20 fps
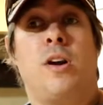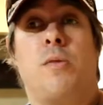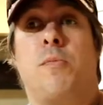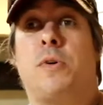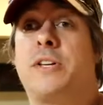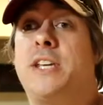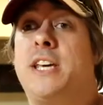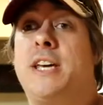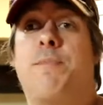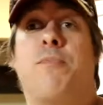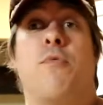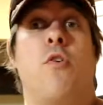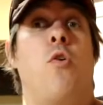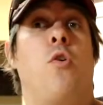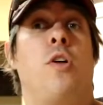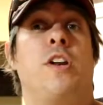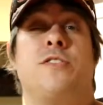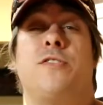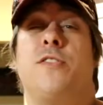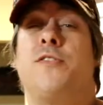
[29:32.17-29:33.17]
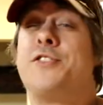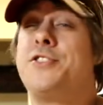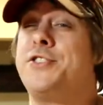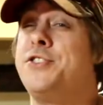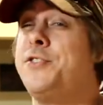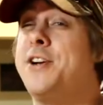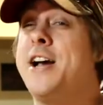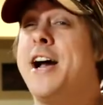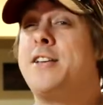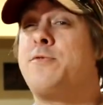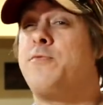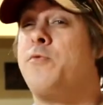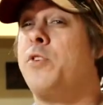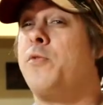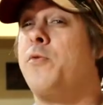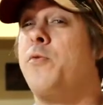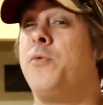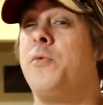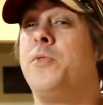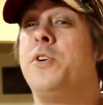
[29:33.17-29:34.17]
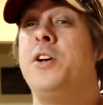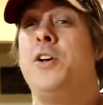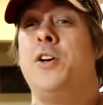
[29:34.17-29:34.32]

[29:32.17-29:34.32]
I'm gonna keep rolling. As long as you guys want